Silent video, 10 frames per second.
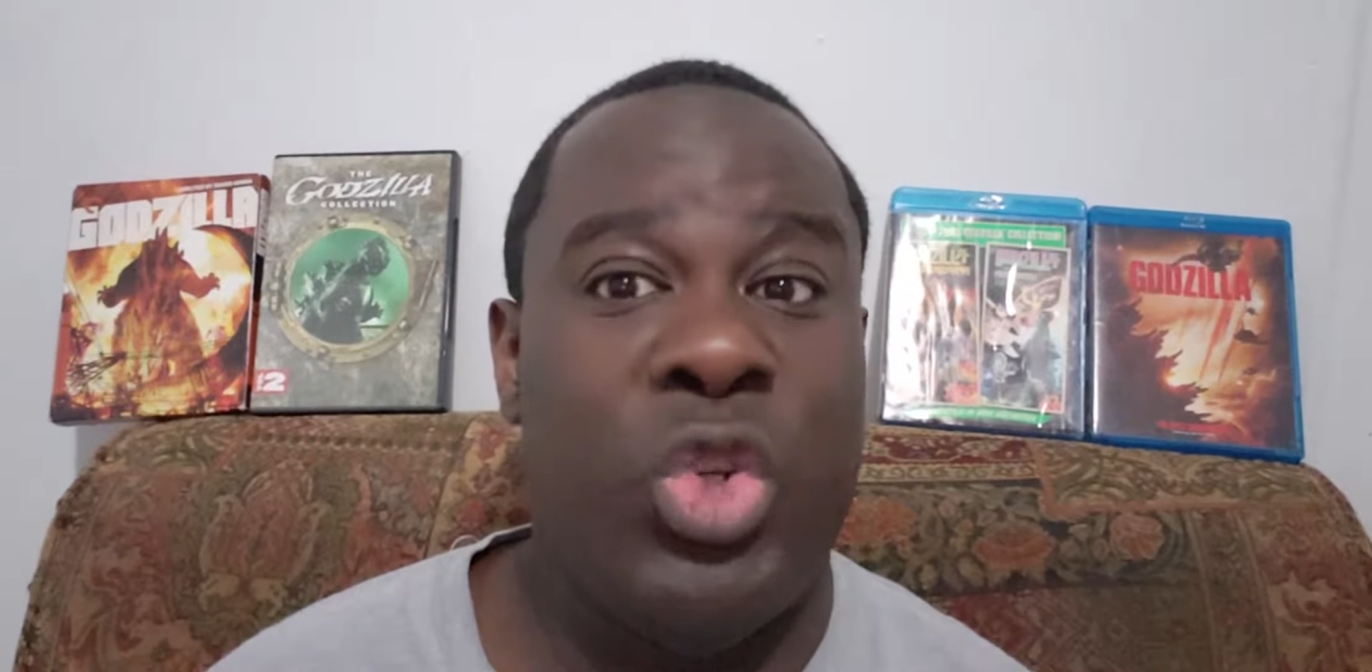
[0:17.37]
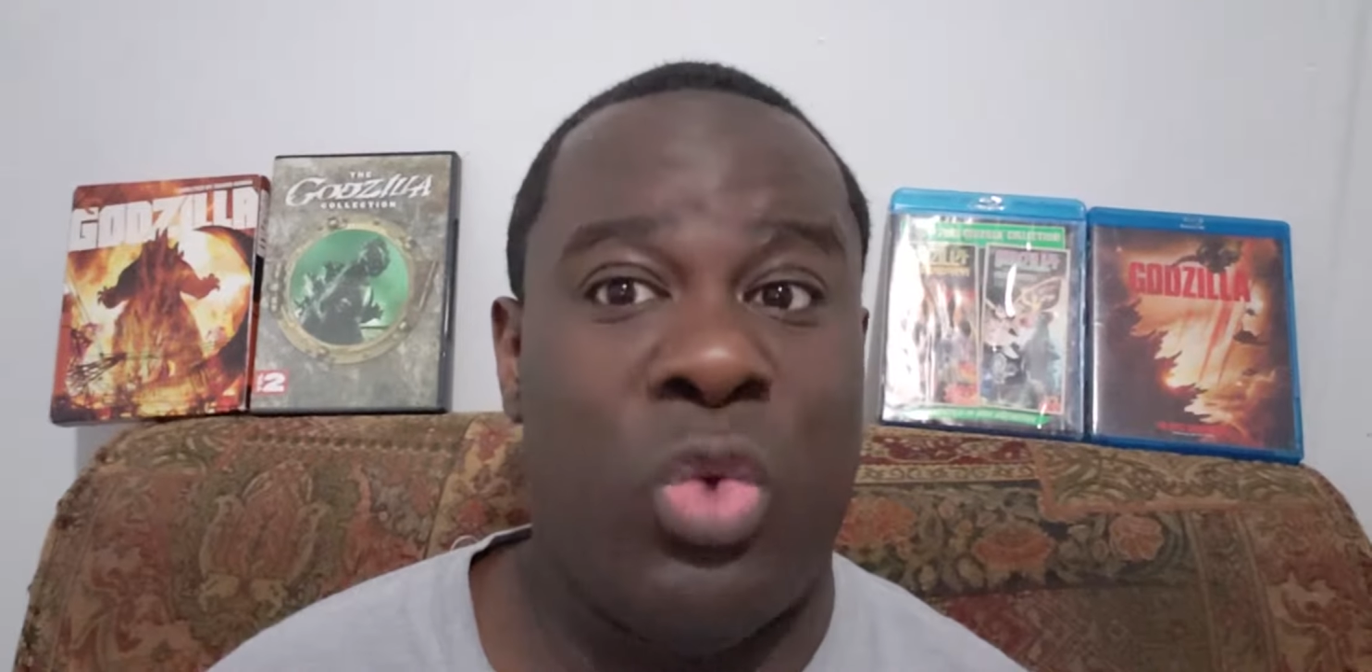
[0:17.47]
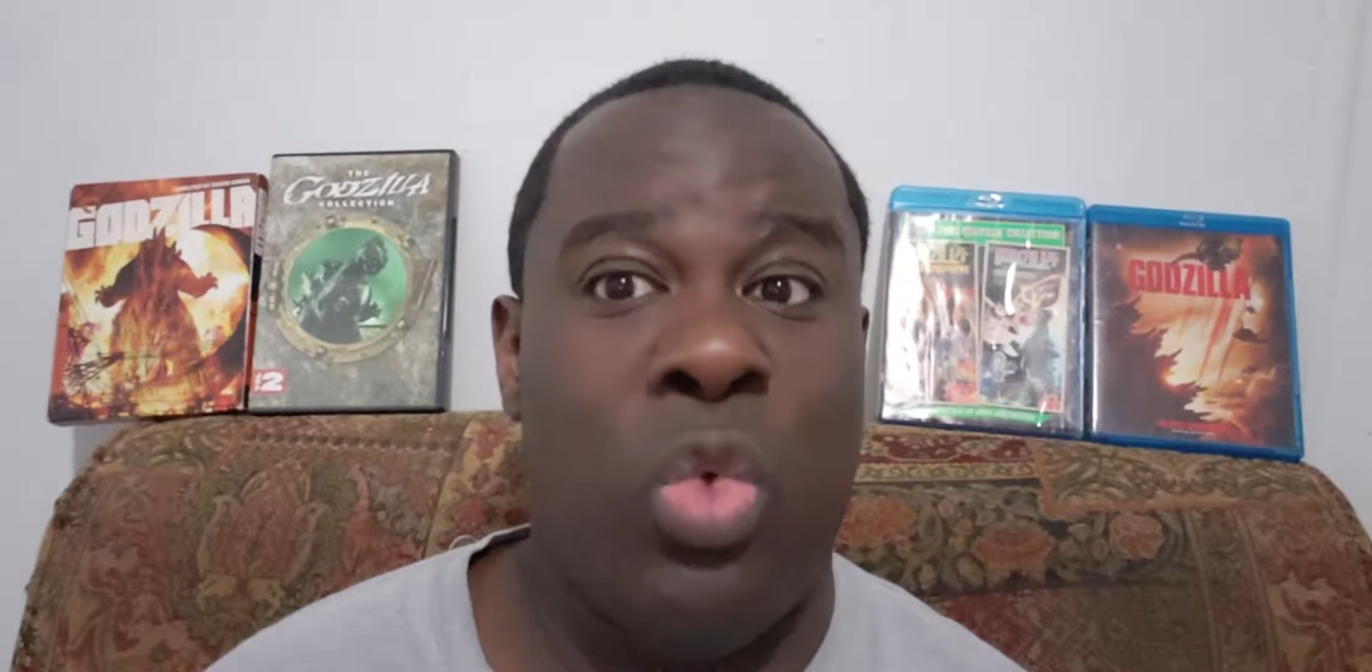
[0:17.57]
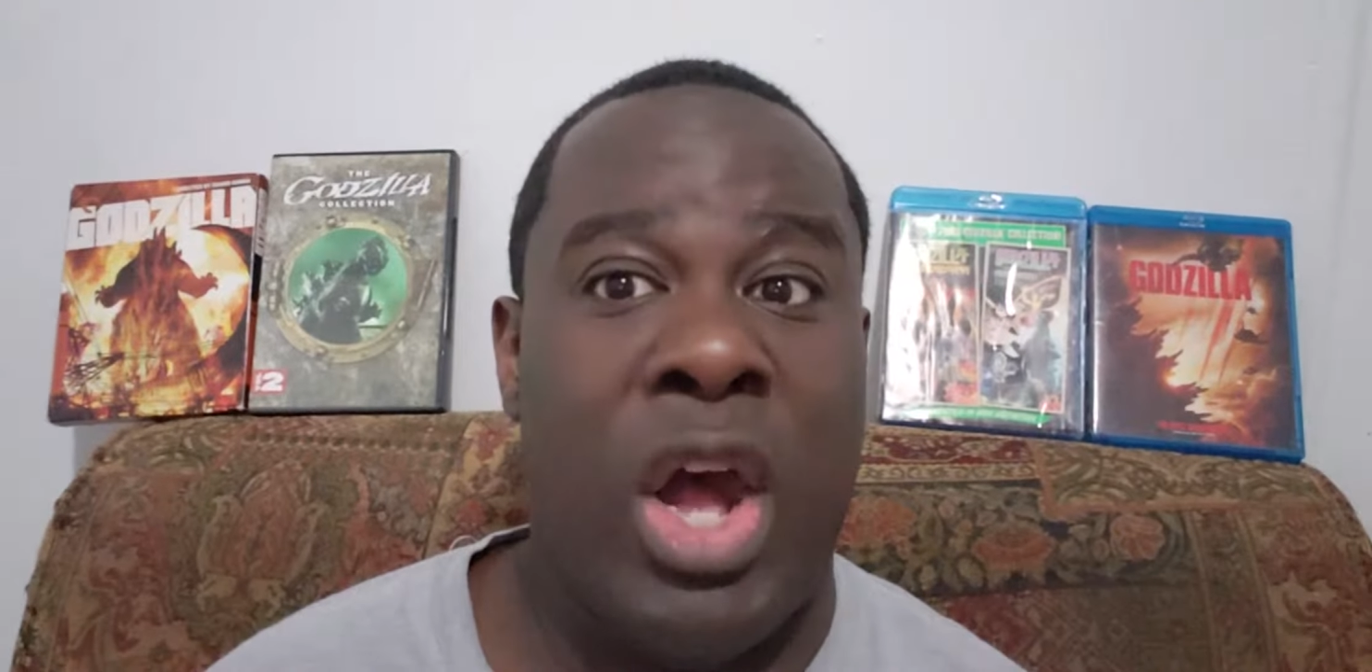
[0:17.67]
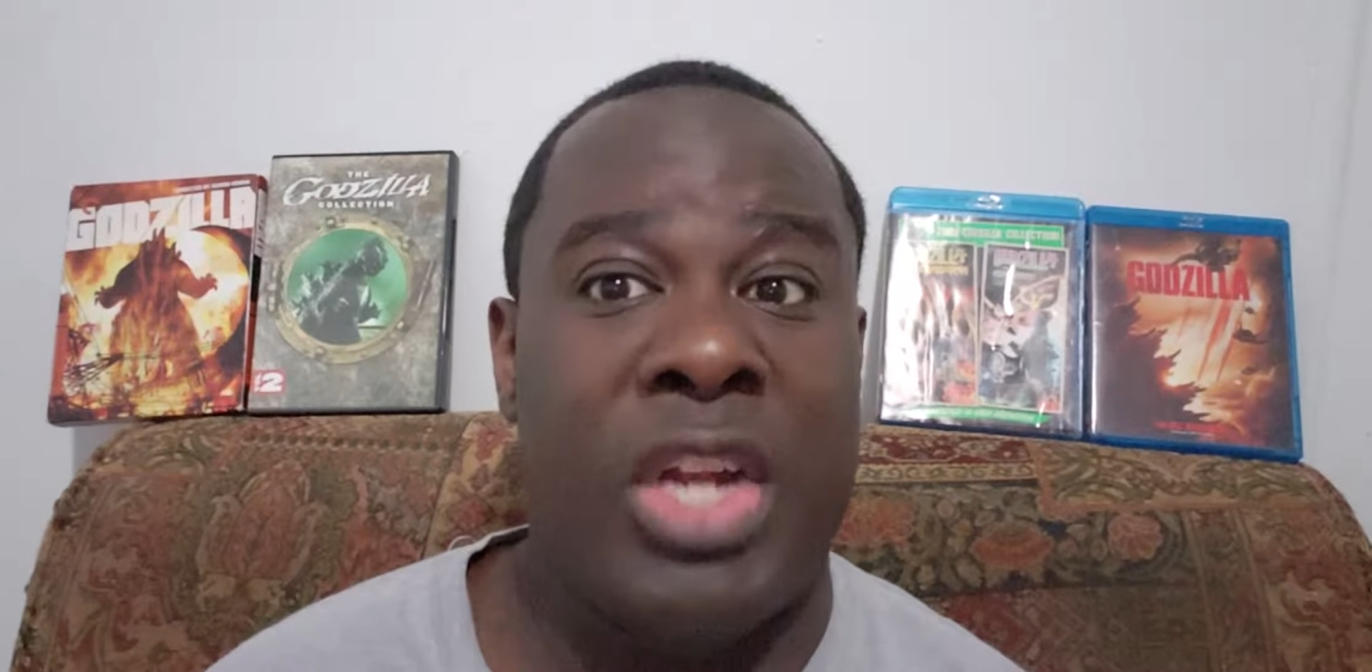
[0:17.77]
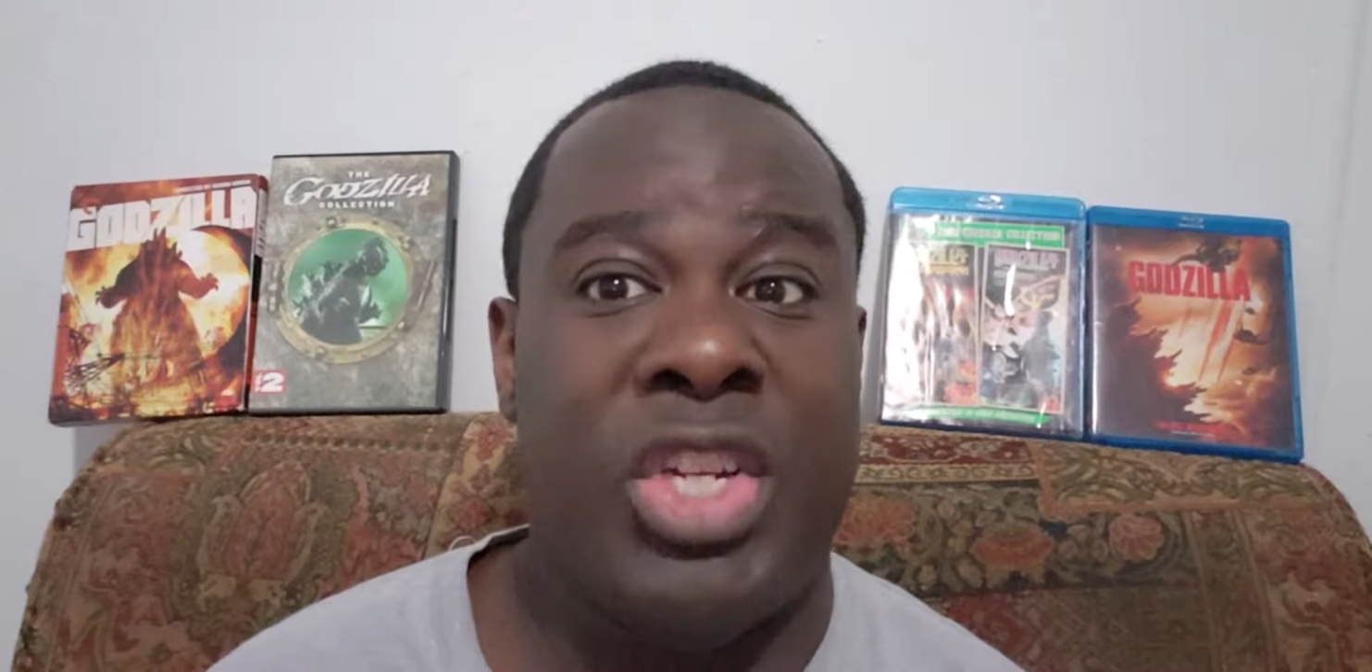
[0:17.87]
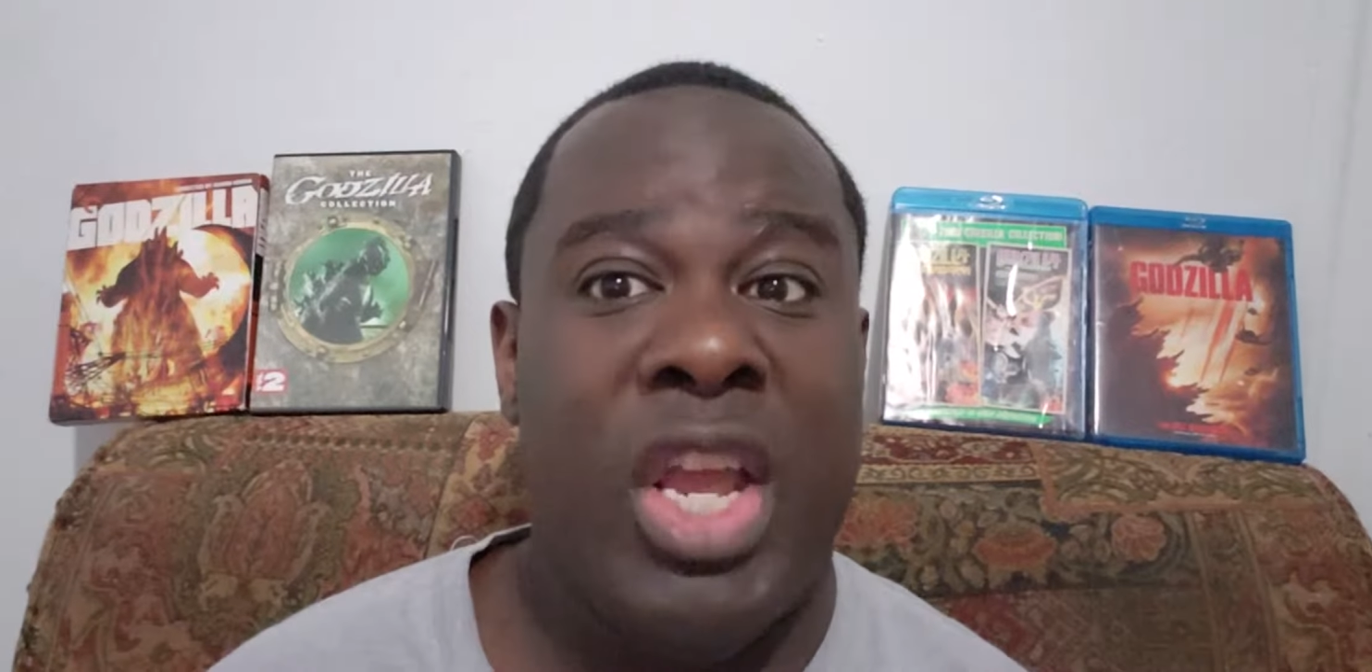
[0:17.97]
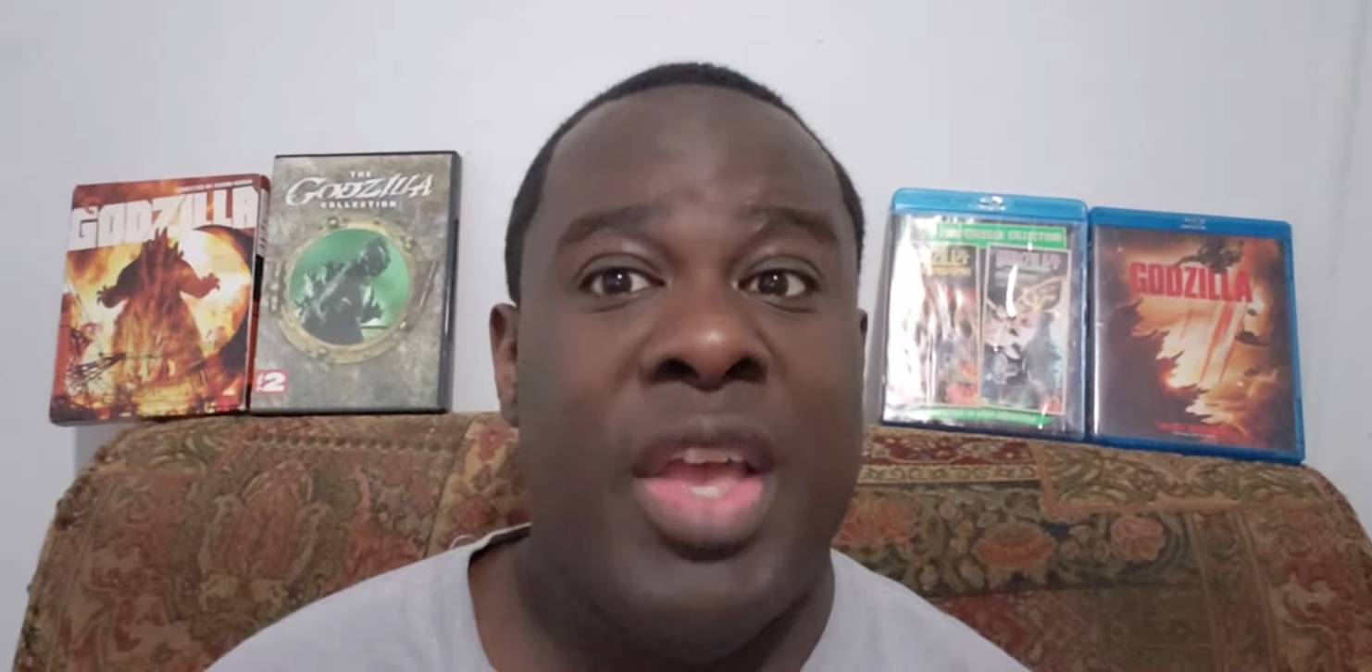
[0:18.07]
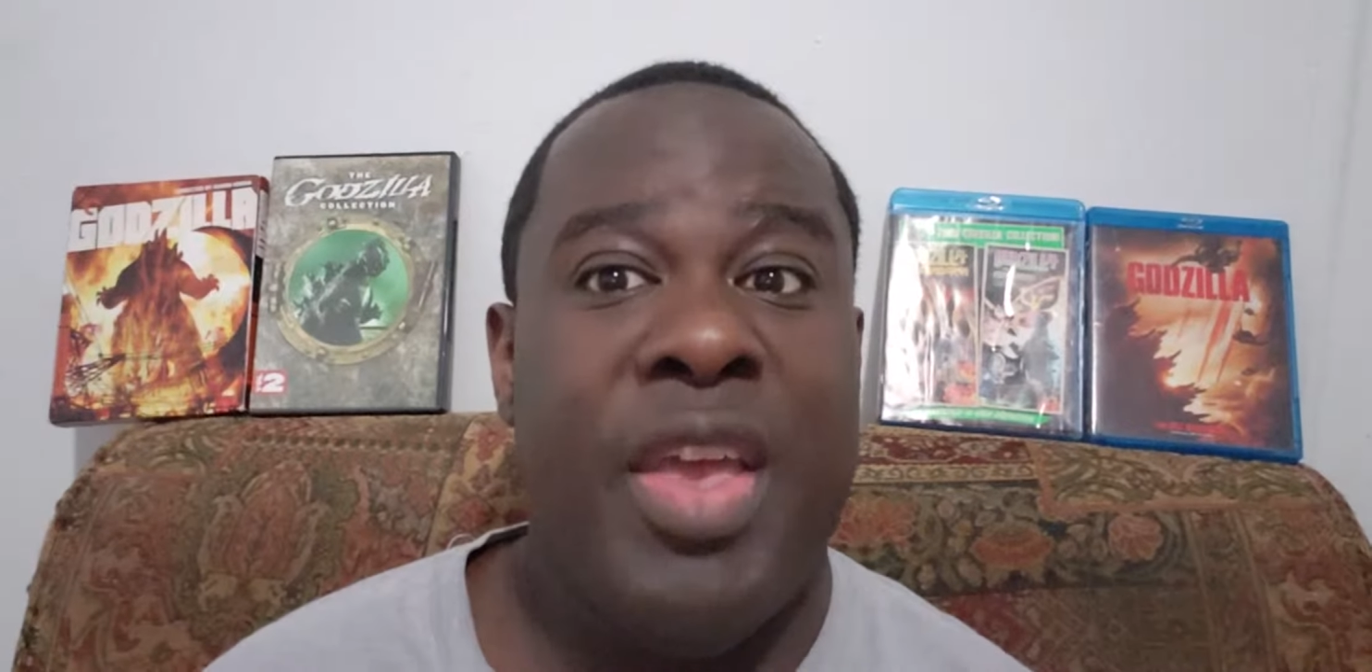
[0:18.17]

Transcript: should watch